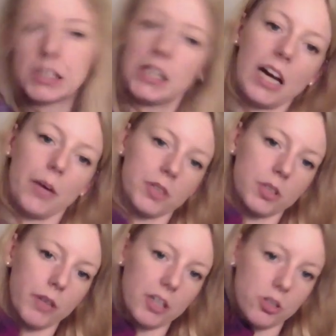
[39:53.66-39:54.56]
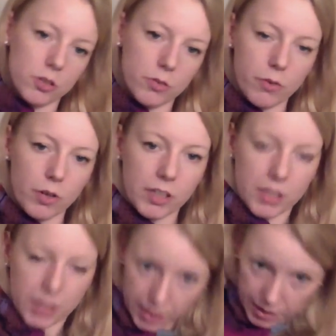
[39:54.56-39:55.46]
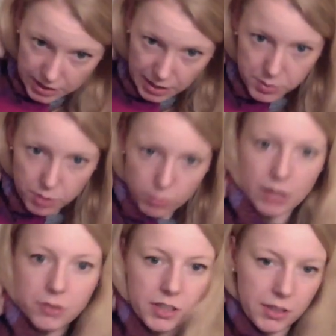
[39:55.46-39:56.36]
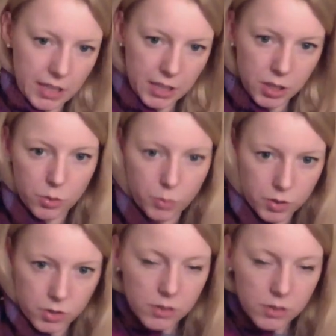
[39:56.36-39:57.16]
I was quite sure to frog it. It comes around and then you would